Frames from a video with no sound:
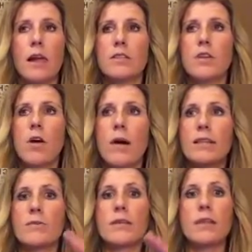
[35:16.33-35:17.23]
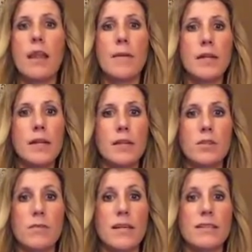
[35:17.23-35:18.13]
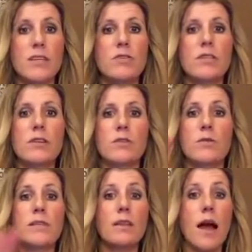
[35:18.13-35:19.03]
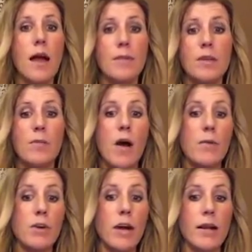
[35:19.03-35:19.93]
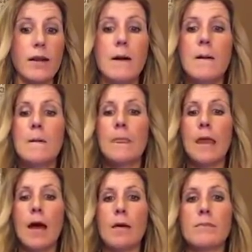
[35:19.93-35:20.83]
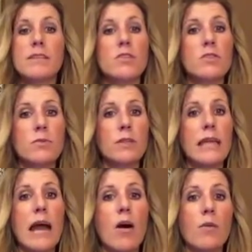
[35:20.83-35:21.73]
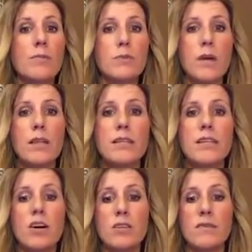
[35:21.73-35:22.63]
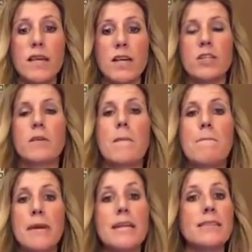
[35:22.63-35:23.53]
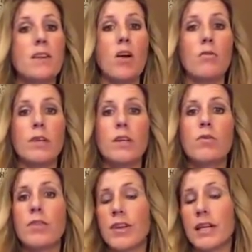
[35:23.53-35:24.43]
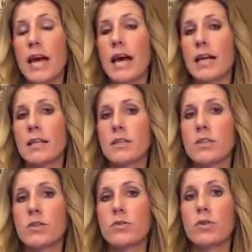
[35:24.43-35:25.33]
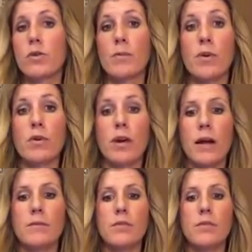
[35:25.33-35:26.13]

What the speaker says: So I squeeze a lemon into my citrus. I'll squeeze a lime into the pomegranate. Citrus really helps with detoxification. Beets are a really cool thing to add into your program.